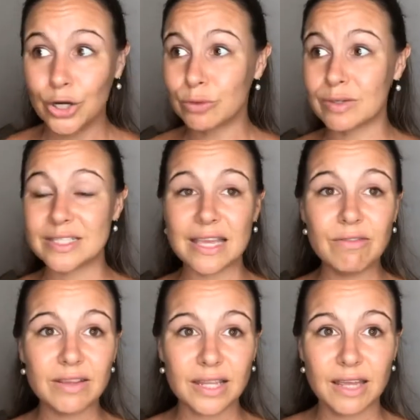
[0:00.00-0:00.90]

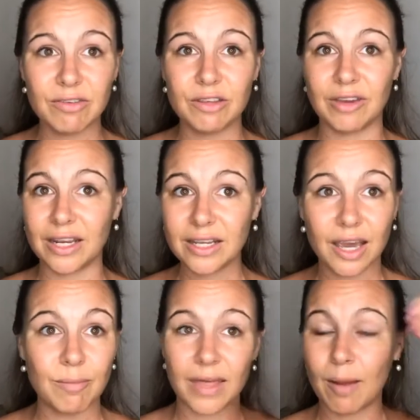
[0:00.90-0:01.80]
Receiving the level of
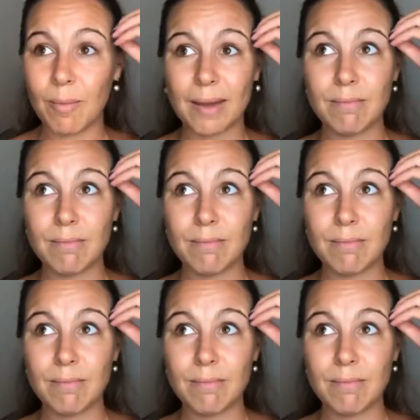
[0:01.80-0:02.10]
income that my